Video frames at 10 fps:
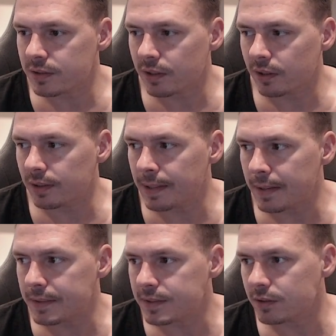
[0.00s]
and that
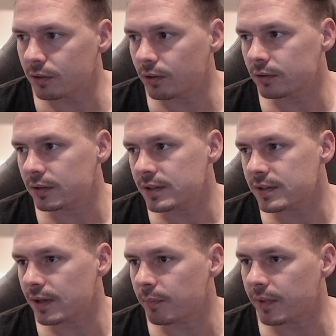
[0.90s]
is not the
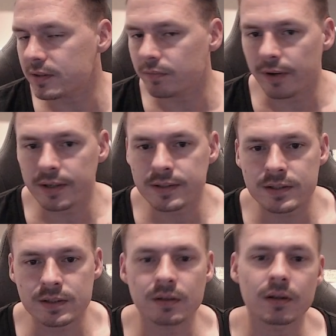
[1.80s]
same as
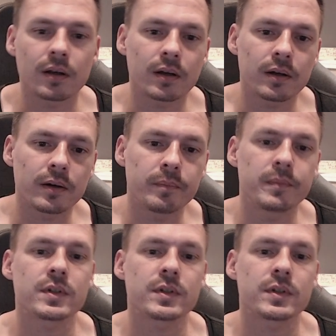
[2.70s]
VIC.